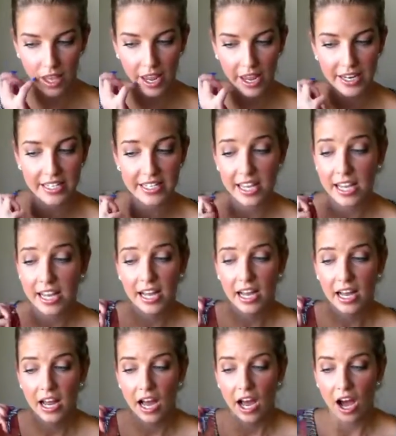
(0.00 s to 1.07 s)
and
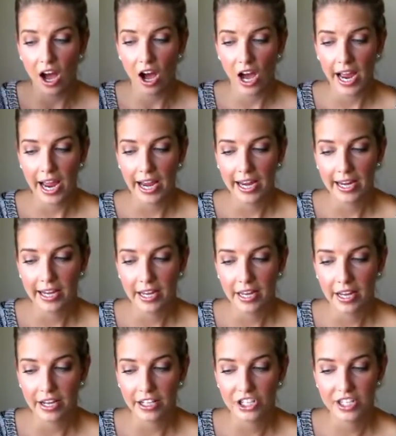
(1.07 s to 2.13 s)
I
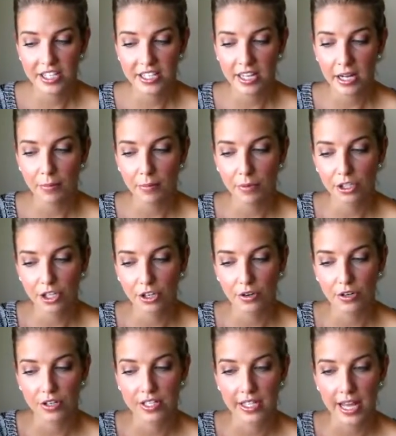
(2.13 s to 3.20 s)
just stumbled
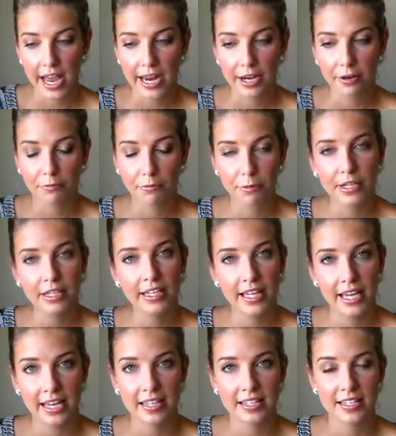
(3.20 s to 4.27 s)
across a
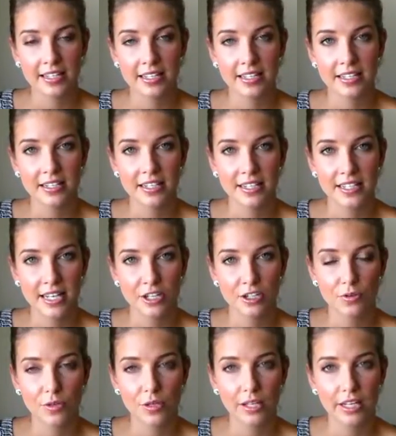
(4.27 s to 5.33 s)
really excellent
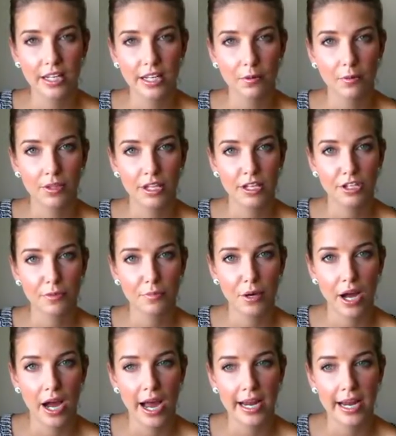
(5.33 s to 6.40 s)
dental clinic within
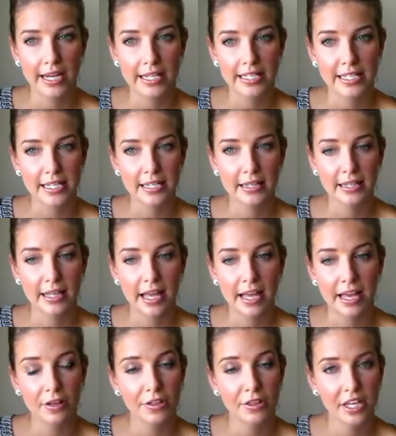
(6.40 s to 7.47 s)
Dubai. It's in
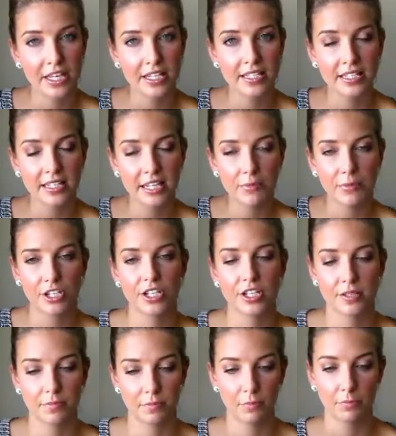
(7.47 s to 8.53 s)
Healthcare City, which
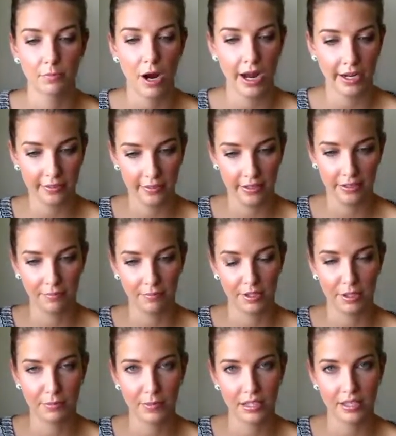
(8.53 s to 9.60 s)
is right in
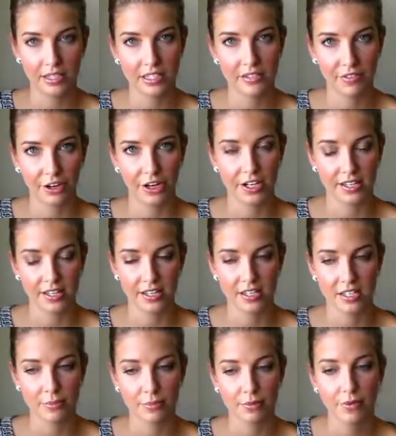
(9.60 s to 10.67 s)
the middle. It's very
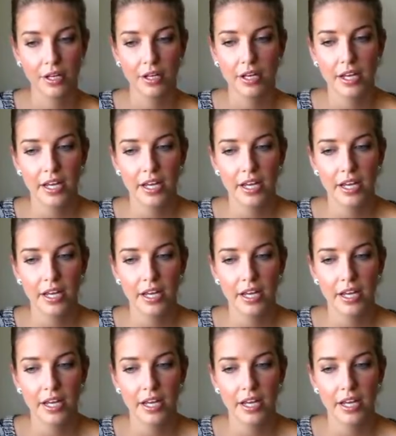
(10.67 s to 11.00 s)
accessible.